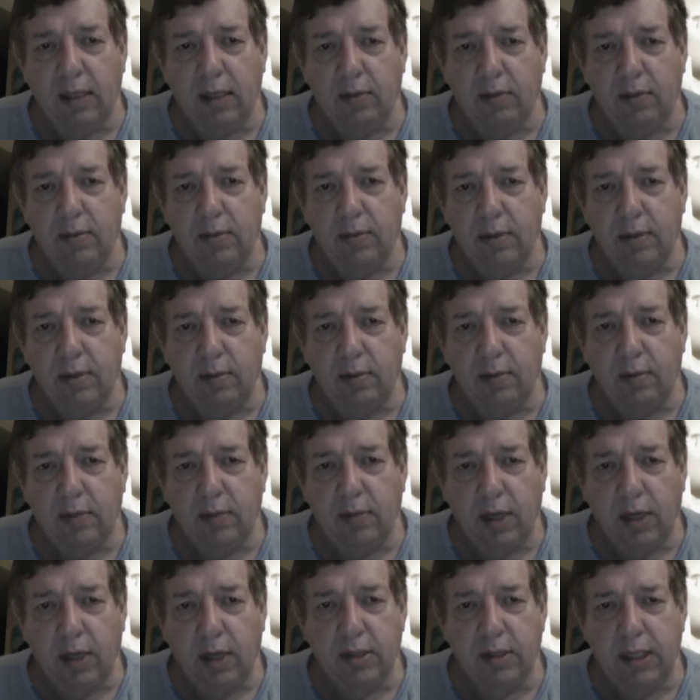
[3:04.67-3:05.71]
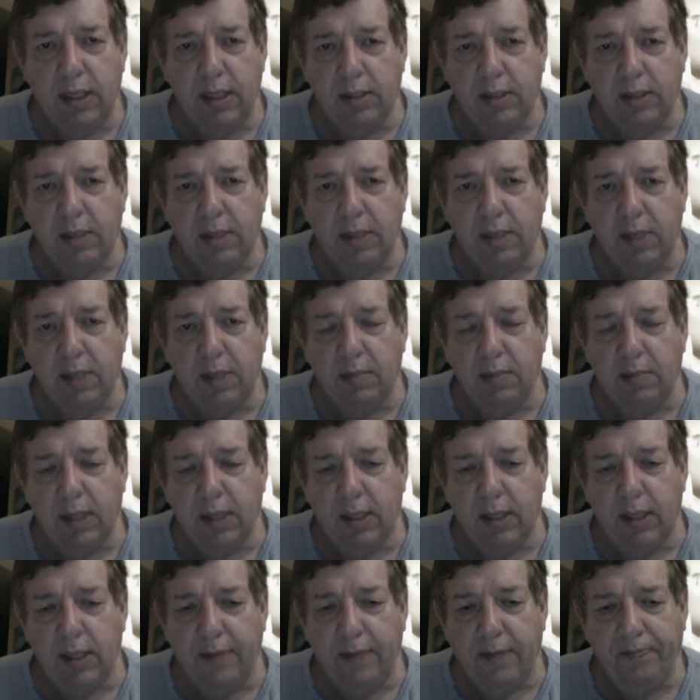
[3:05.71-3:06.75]
on, on Thursday or something,
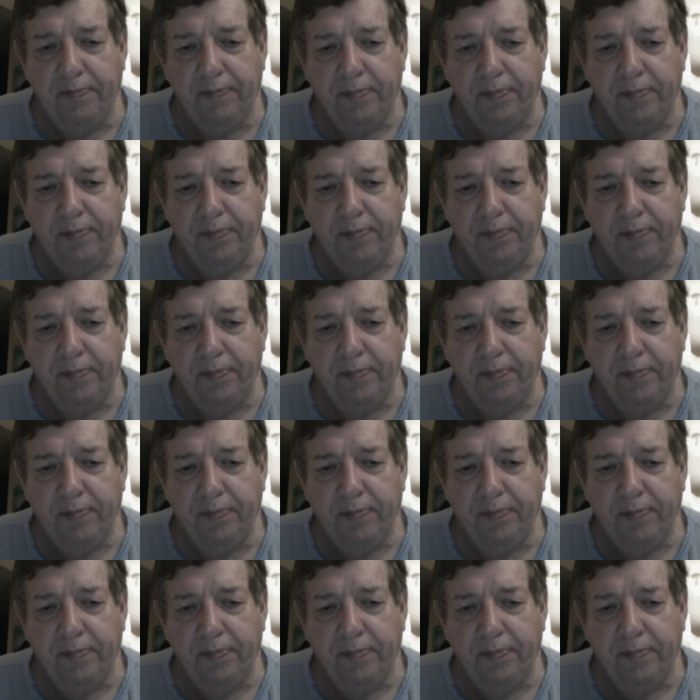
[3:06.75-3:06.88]
but uh,